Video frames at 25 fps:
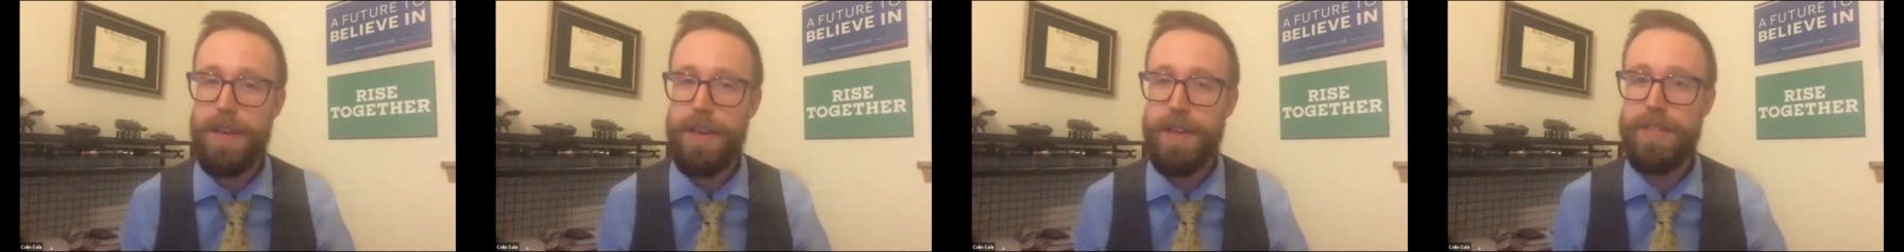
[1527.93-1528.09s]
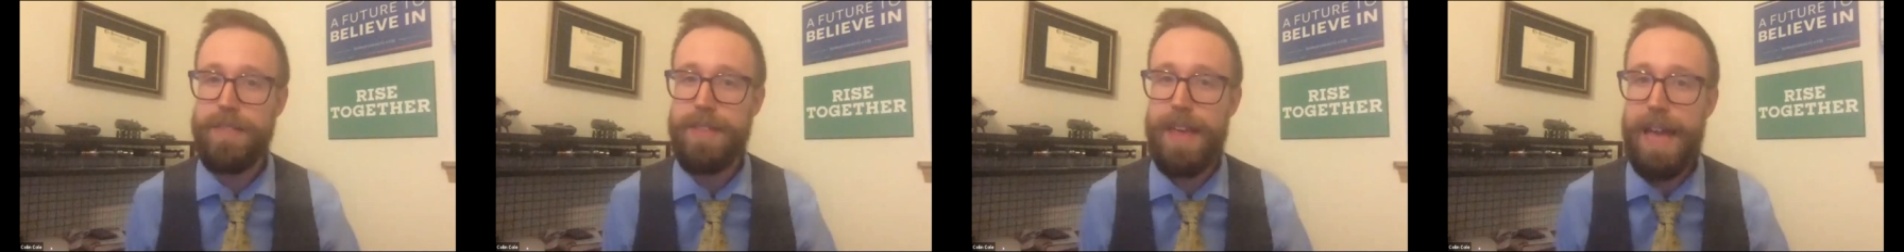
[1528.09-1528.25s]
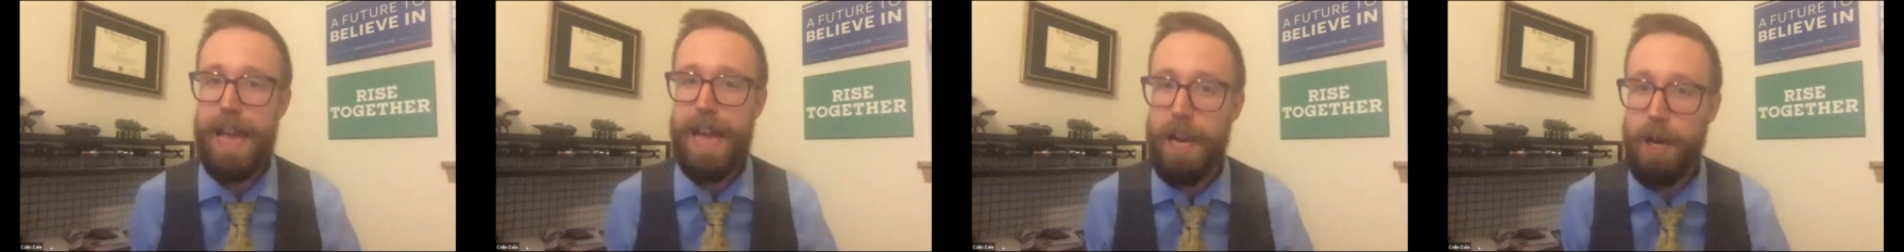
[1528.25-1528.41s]

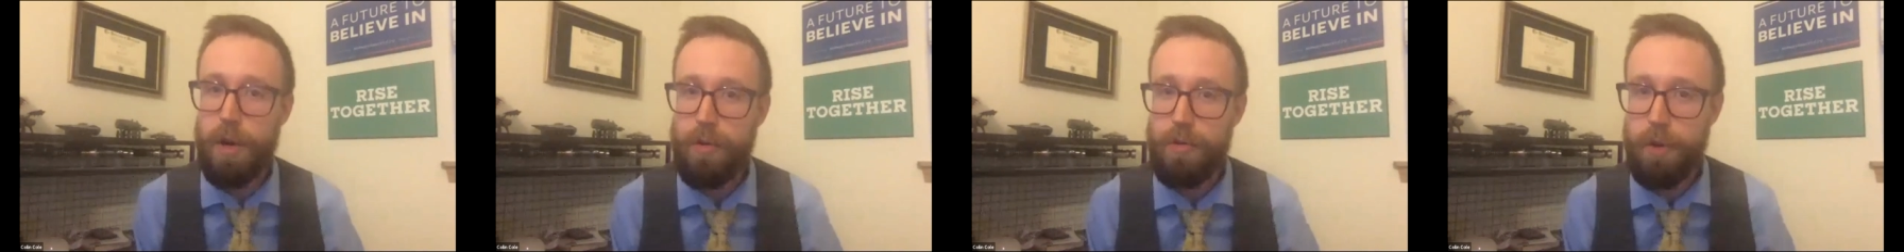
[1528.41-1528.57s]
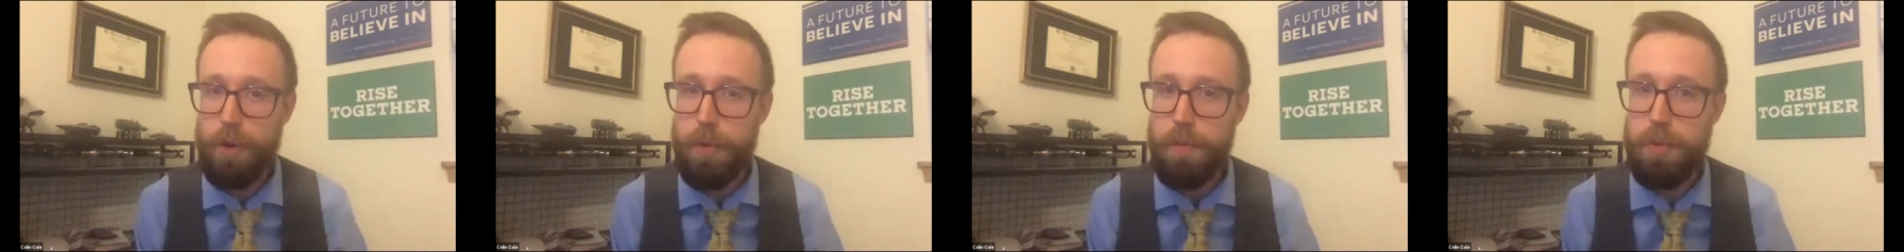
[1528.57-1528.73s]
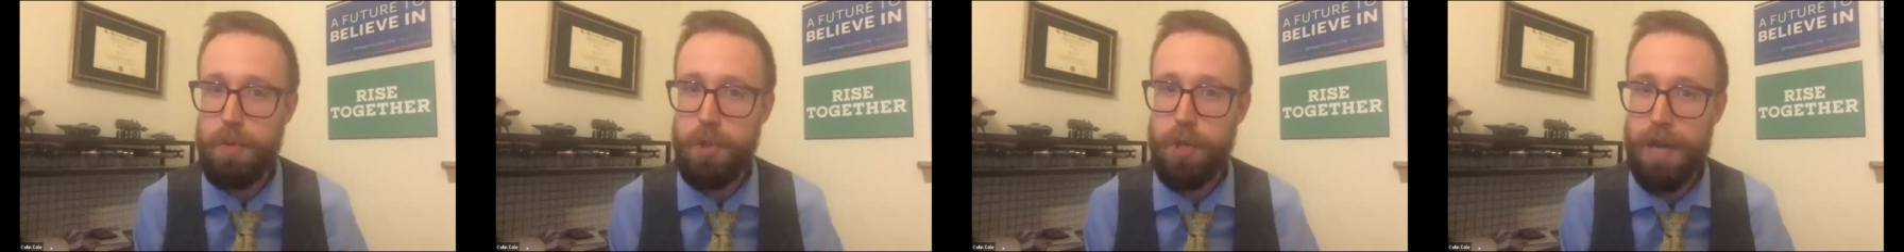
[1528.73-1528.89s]
that
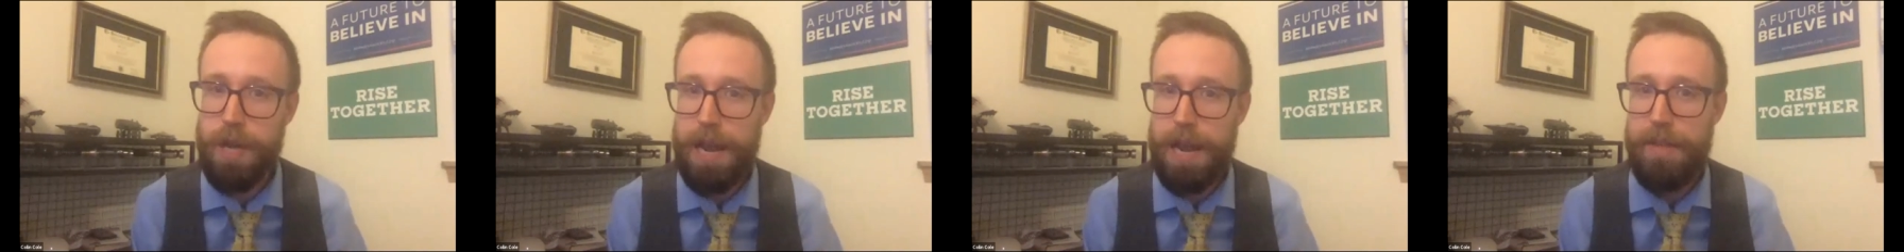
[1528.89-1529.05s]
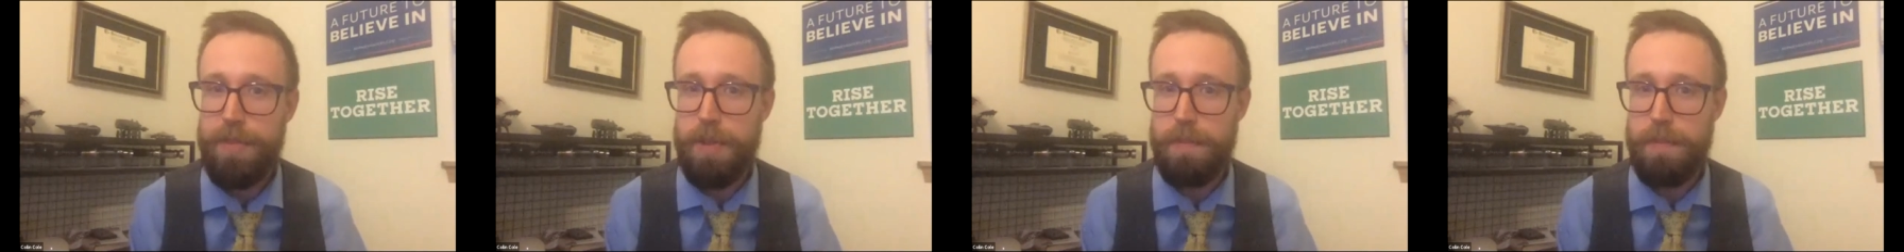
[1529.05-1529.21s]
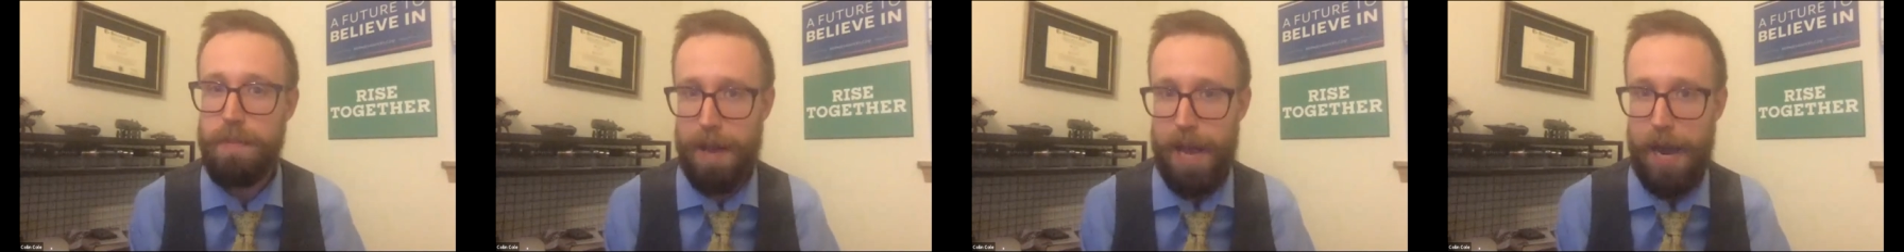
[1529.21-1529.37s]
group should
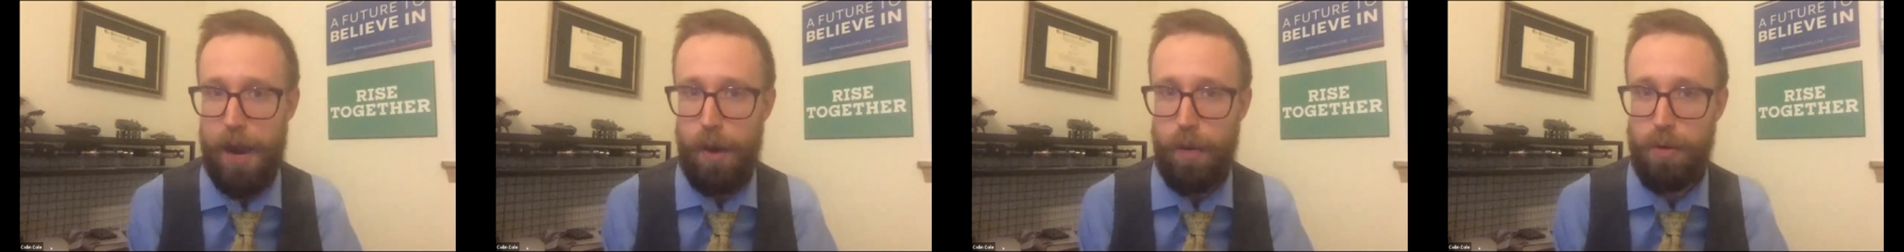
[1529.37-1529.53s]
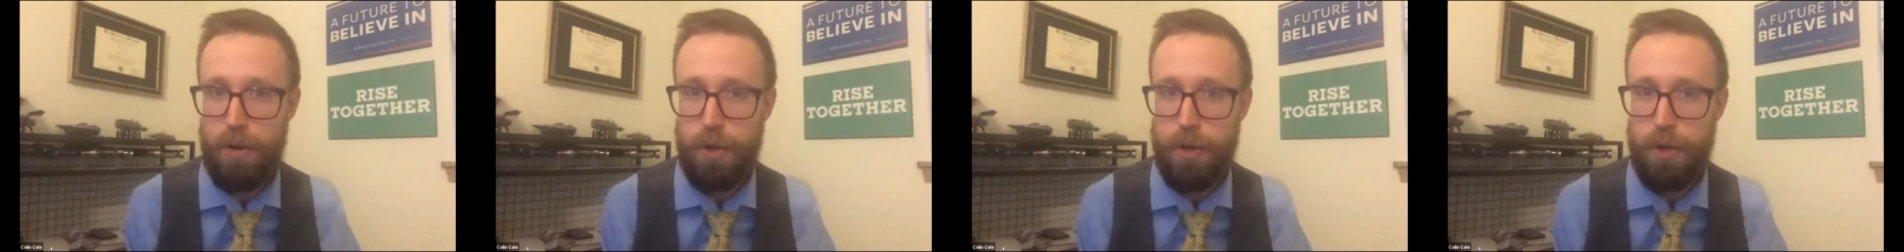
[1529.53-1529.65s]
have the power